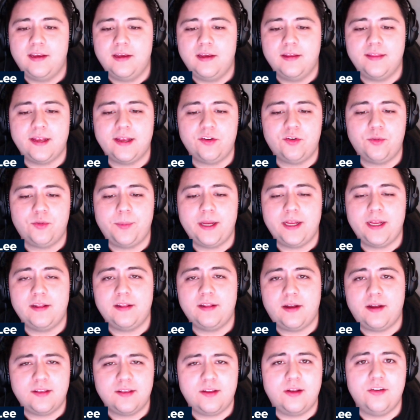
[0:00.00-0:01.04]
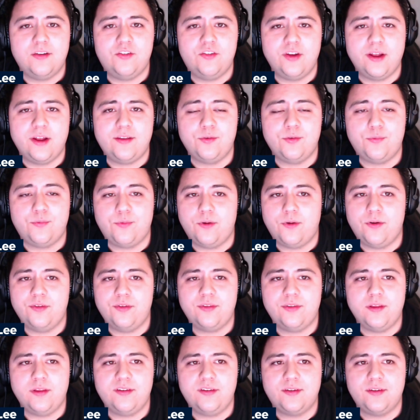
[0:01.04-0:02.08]
Thanks for making Locked On Jets your first
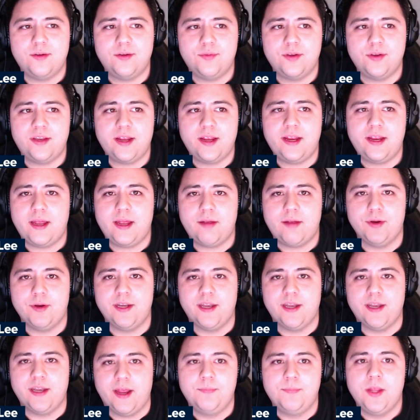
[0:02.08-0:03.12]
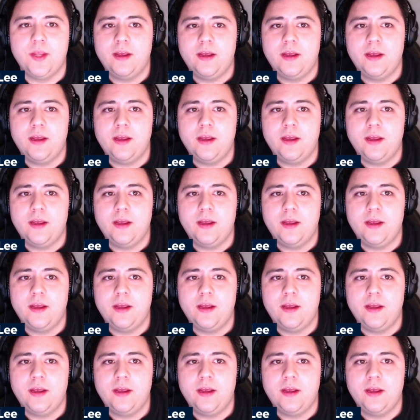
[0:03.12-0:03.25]
listen of the day every day.